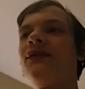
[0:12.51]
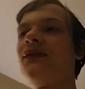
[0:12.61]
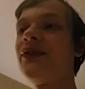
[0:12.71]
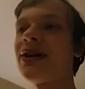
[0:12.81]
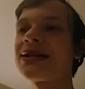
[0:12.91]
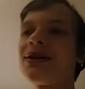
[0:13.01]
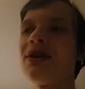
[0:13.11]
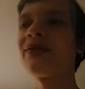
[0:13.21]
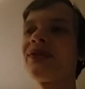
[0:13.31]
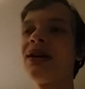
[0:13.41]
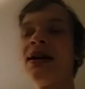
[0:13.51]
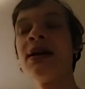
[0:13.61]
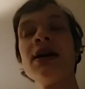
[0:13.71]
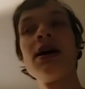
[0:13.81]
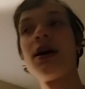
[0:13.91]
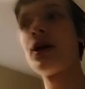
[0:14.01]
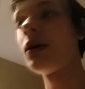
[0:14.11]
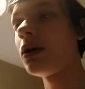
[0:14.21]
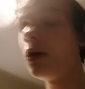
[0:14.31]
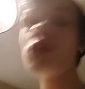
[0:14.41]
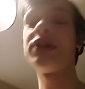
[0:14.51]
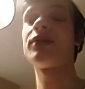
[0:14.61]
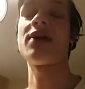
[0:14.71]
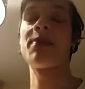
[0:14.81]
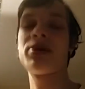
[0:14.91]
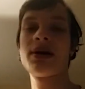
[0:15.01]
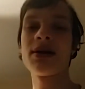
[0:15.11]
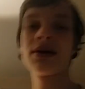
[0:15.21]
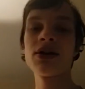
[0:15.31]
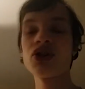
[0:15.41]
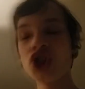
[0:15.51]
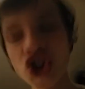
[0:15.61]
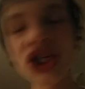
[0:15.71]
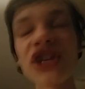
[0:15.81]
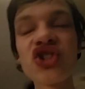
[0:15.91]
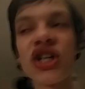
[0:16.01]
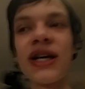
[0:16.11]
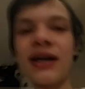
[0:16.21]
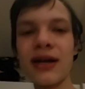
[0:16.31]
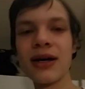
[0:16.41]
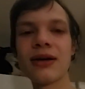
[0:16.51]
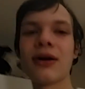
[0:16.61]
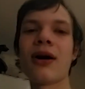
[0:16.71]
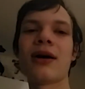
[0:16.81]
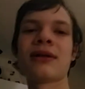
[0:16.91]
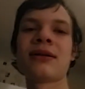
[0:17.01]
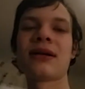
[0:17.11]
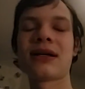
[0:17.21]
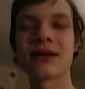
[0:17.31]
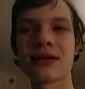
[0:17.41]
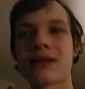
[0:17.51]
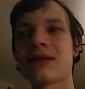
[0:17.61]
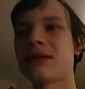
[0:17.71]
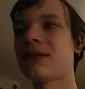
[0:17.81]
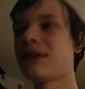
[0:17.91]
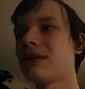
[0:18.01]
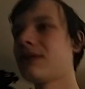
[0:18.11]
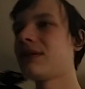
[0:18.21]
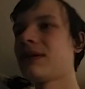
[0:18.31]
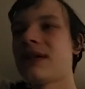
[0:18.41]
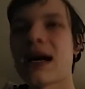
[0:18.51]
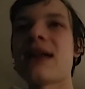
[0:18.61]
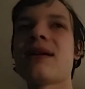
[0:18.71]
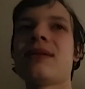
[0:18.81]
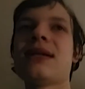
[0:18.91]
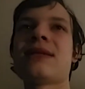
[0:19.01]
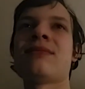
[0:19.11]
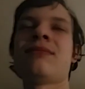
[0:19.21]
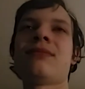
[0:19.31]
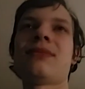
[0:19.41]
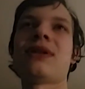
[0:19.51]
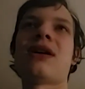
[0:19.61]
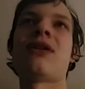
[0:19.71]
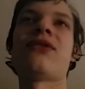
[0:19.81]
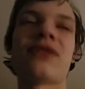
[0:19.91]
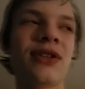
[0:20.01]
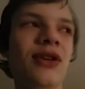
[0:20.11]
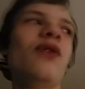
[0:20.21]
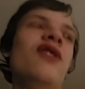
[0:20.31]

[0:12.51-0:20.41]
First off, holy crap, GG on cataclysm of the new